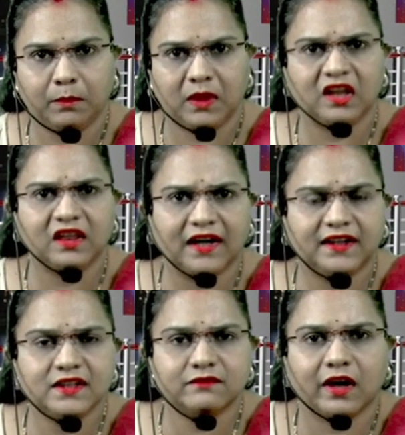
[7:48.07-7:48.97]
And that
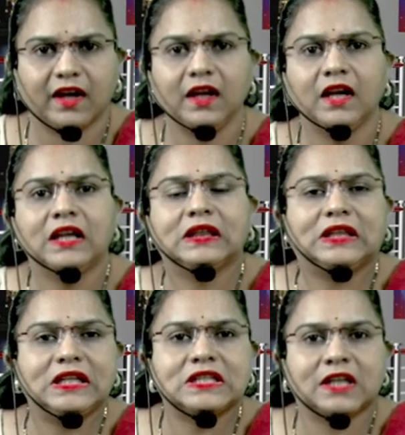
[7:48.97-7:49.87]
is why
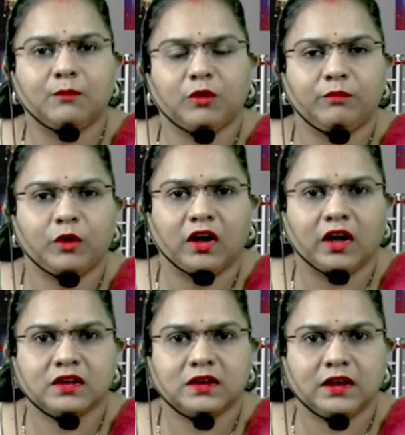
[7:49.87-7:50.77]
this type of
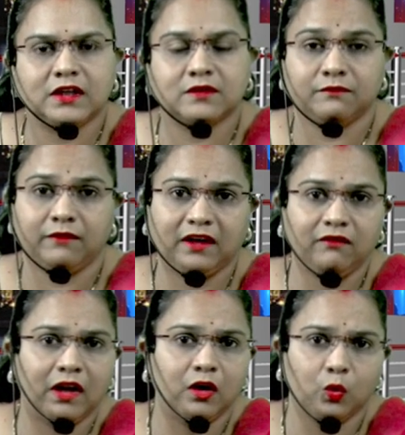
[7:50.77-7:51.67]
products is very
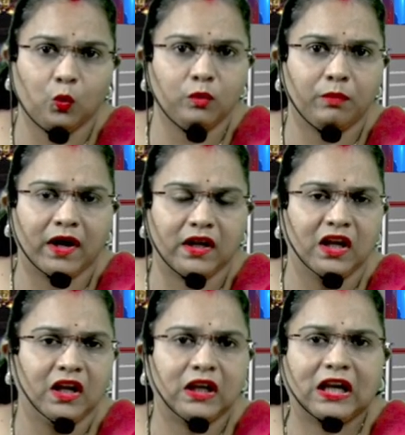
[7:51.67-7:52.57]
well known by
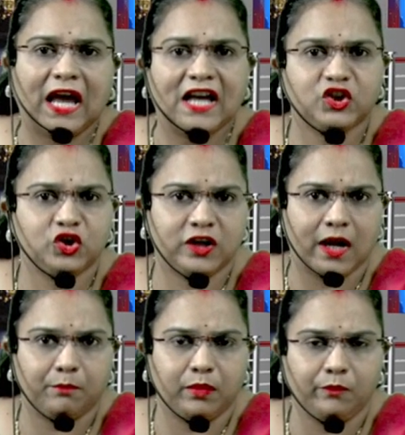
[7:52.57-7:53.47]
cash trap.